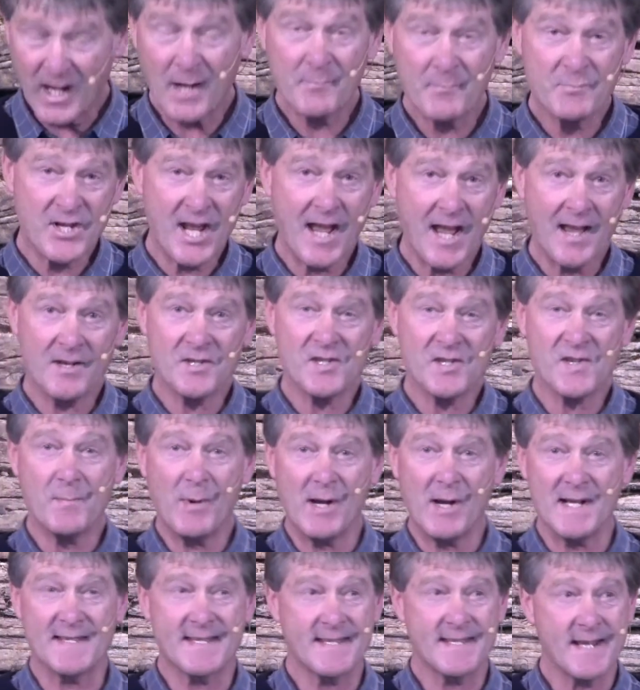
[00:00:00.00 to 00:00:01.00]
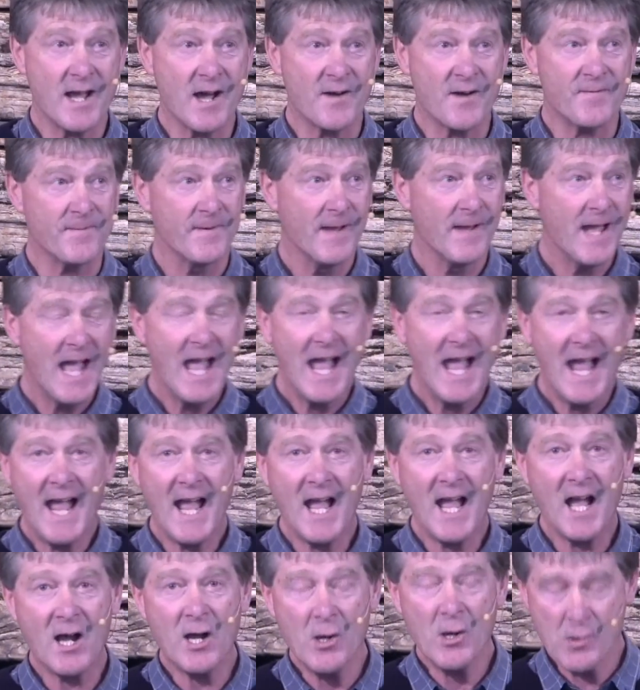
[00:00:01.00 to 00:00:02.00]
I'm challenged myself
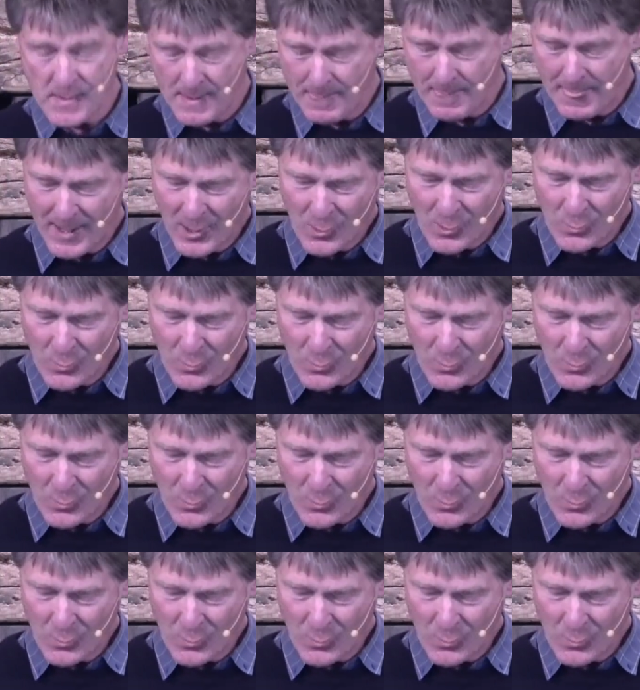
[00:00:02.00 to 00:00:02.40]
how